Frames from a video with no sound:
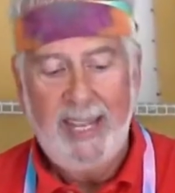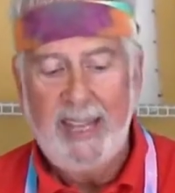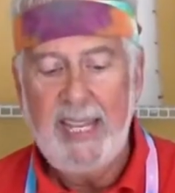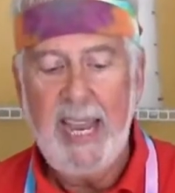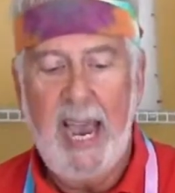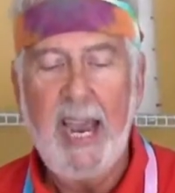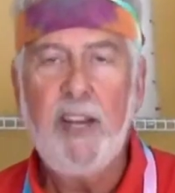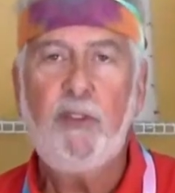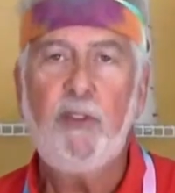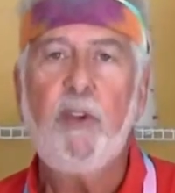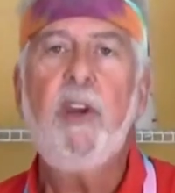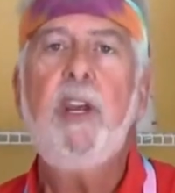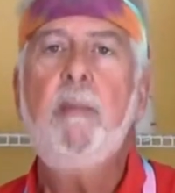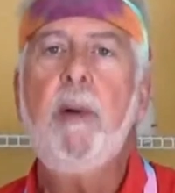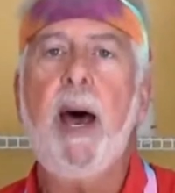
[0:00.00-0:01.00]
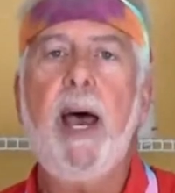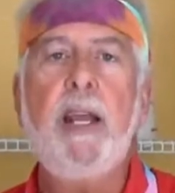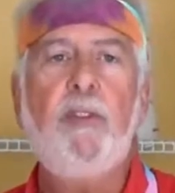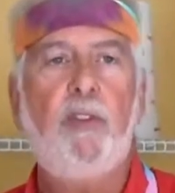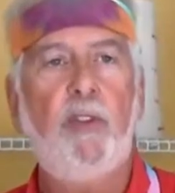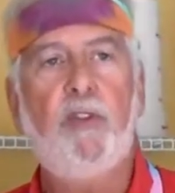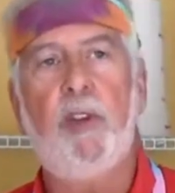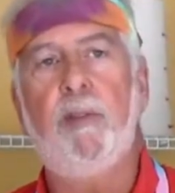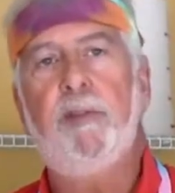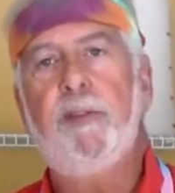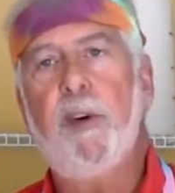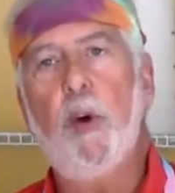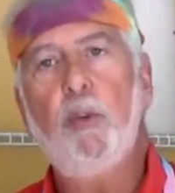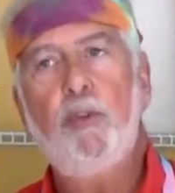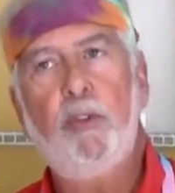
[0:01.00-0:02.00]
The ice cream, ices, and
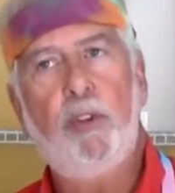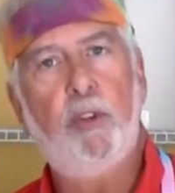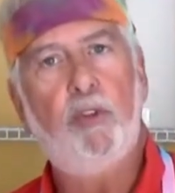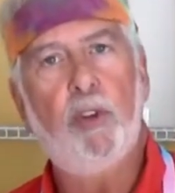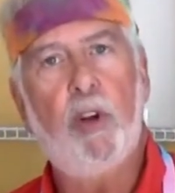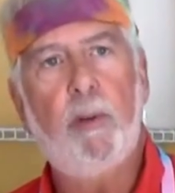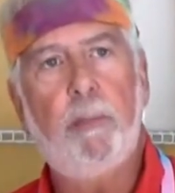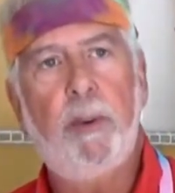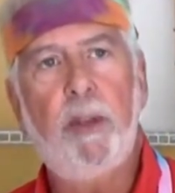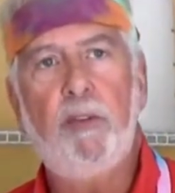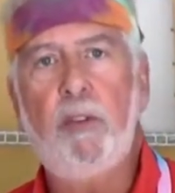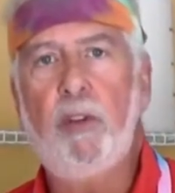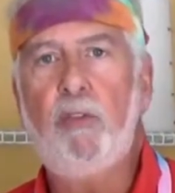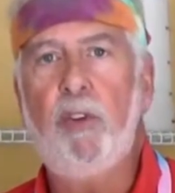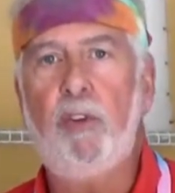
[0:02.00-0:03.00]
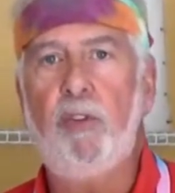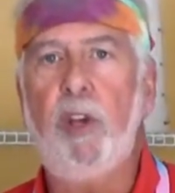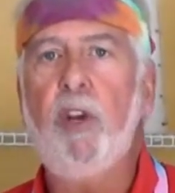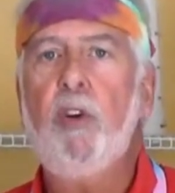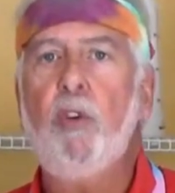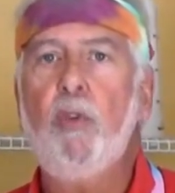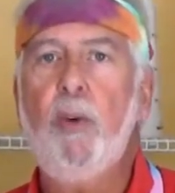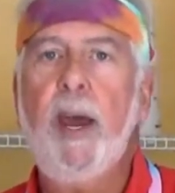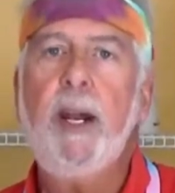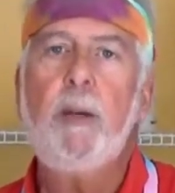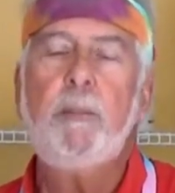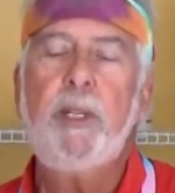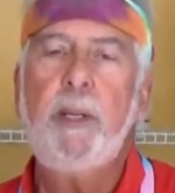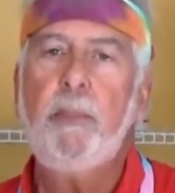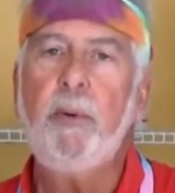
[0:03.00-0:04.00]
frozen dessert business is
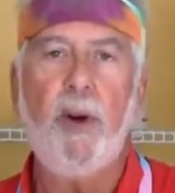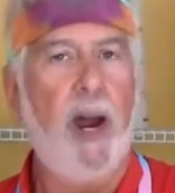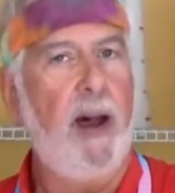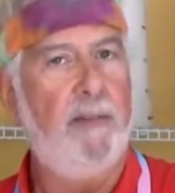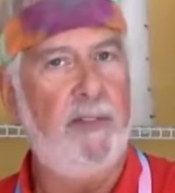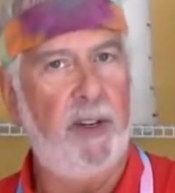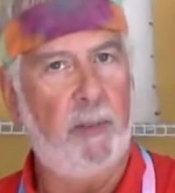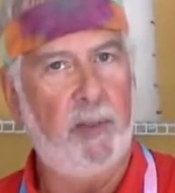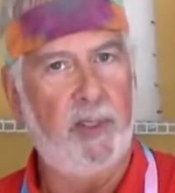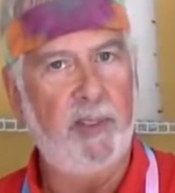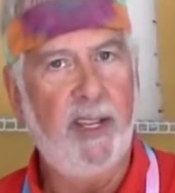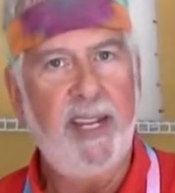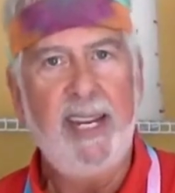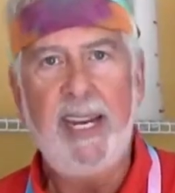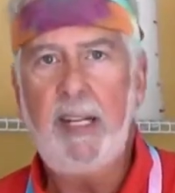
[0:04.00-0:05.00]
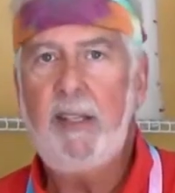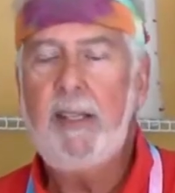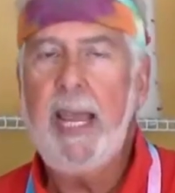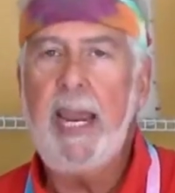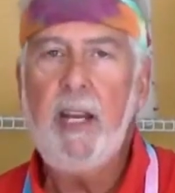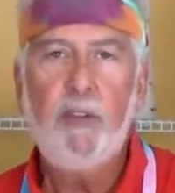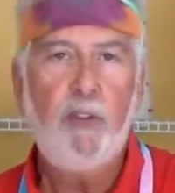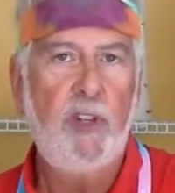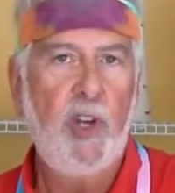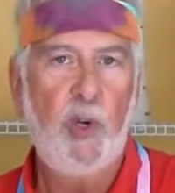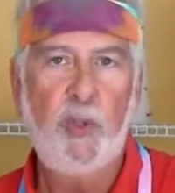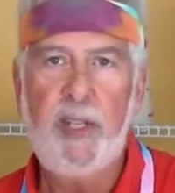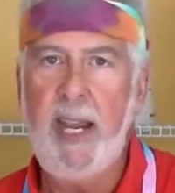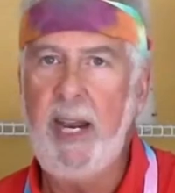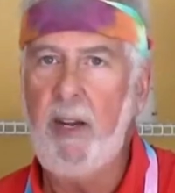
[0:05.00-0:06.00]
incredibly profitable. It takes
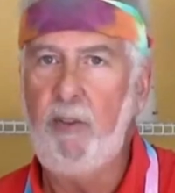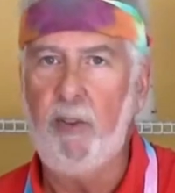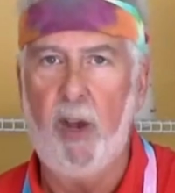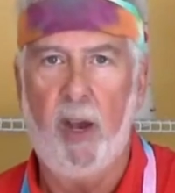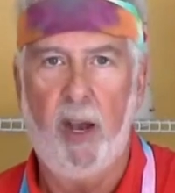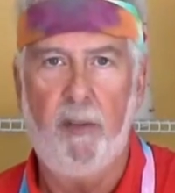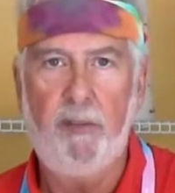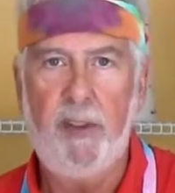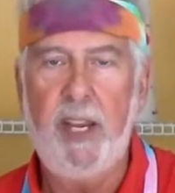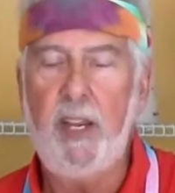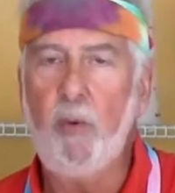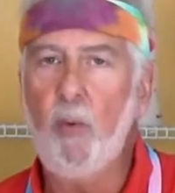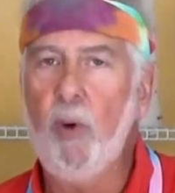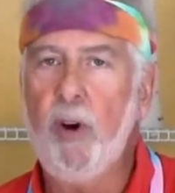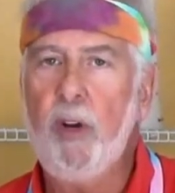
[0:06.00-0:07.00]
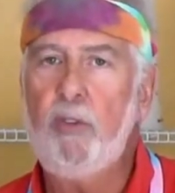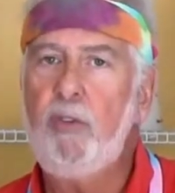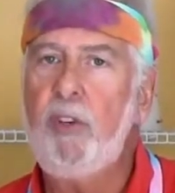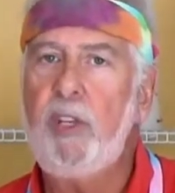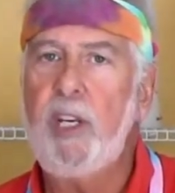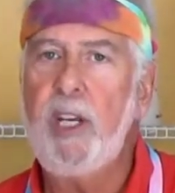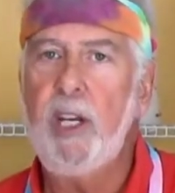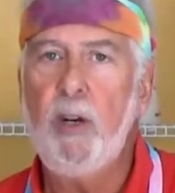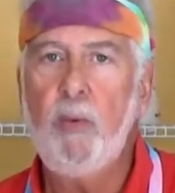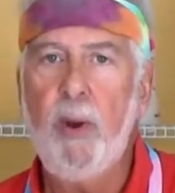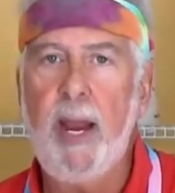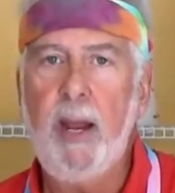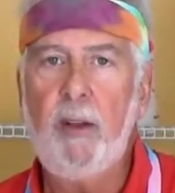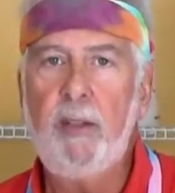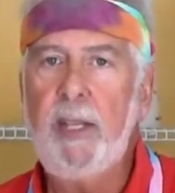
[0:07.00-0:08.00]
no days off. It works
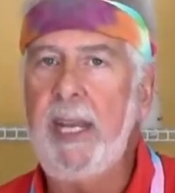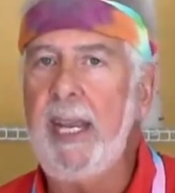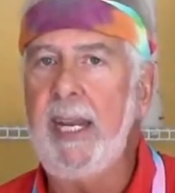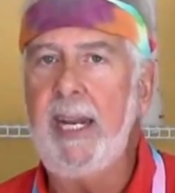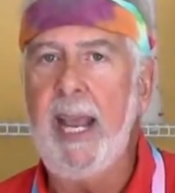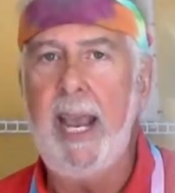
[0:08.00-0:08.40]
year-round in